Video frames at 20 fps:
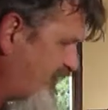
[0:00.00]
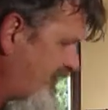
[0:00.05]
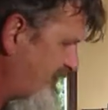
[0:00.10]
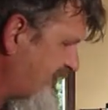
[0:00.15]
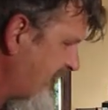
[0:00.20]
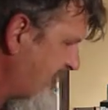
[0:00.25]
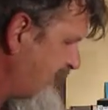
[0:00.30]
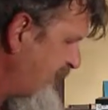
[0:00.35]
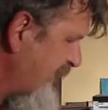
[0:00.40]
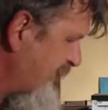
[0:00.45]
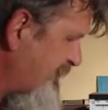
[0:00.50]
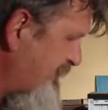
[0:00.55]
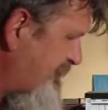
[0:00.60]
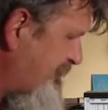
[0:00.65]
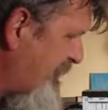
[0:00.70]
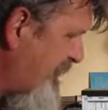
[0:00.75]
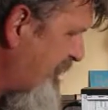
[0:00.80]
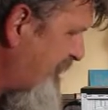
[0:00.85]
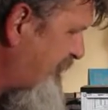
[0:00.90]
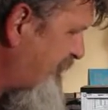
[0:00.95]
got that much
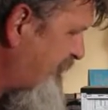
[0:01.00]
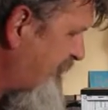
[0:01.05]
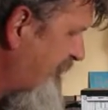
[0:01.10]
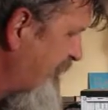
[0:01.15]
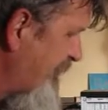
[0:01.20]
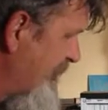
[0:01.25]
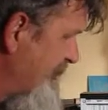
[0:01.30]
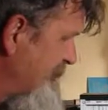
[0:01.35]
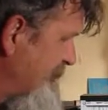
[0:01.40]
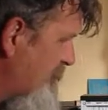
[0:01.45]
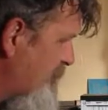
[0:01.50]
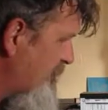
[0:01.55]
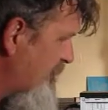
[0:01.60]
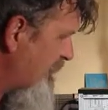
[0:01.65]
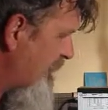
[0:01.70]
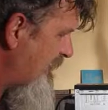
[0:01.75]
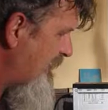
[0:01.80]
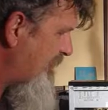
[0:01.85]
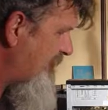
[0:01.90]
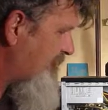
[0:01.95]
space,
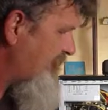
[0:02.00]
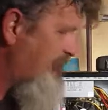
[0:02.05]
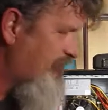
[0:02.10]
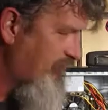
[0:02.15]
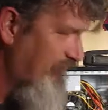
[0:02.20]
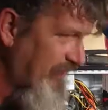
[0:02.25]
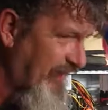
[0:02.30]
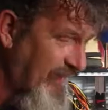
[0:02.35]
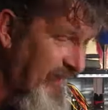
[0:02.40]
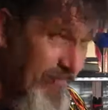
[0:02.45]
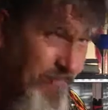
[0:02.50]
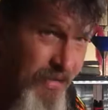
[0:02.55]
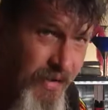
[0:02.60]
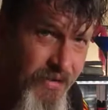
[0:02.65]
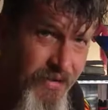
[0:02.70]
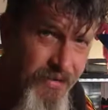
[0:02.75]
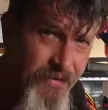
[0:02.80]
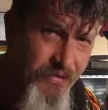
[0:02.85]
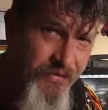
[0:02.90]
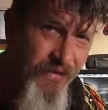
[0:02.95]
and I'm
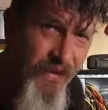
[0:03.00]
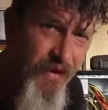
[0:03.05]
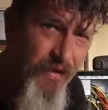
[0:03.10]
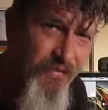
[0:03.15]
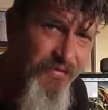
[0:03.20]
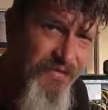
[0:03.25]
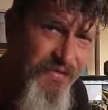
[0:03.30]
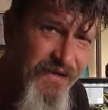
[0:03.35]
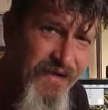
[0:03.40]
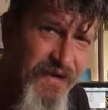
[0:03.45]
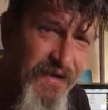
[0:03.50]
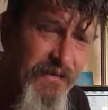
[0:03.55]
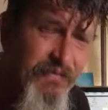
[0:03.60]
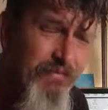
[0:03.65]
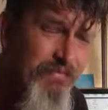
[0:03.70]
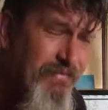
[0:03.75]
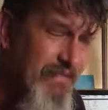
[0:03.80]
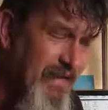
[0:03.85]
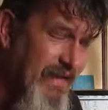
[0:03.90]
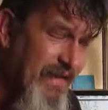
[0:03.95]
going to do the whole thing
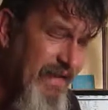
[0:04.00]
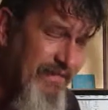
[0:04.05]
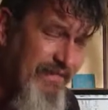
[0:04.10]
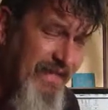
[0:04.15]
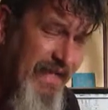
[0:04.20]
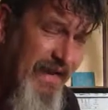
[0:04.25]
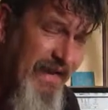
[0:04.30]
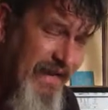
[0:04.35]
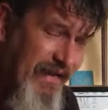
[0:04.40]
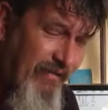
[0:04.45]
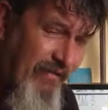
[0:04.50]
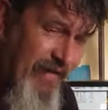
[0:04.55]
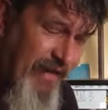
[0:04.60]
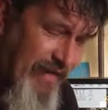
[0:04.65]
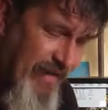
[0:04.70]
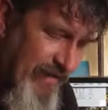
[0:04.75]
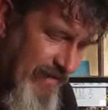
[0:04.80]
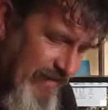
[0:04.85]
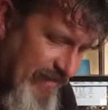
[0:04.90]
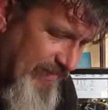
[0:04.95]
in that area,